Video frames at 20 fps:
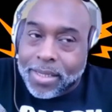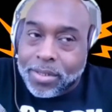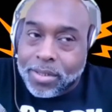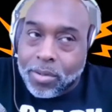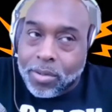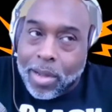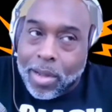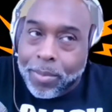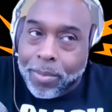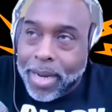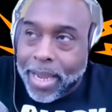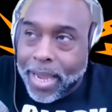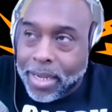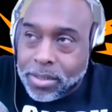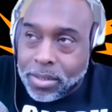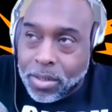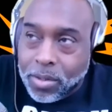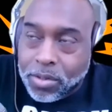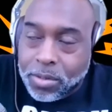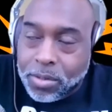And so I would
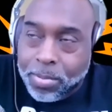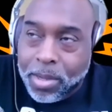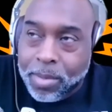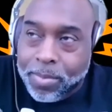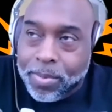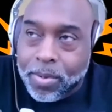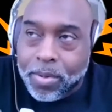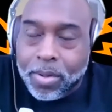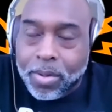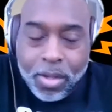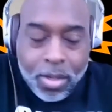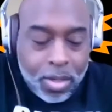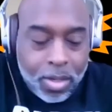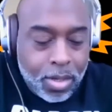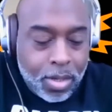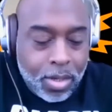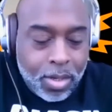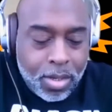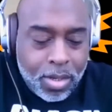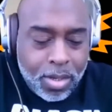ask those people,
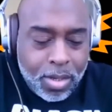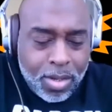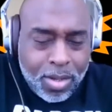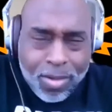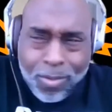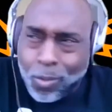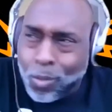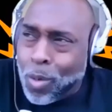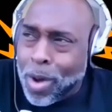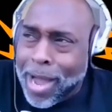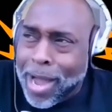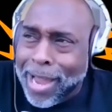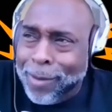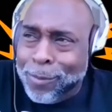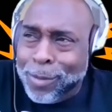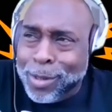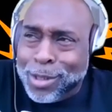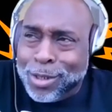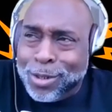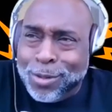why
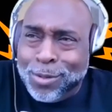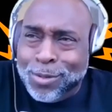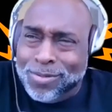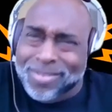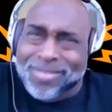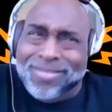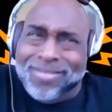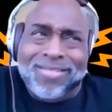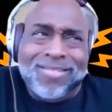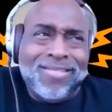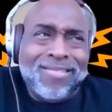would you,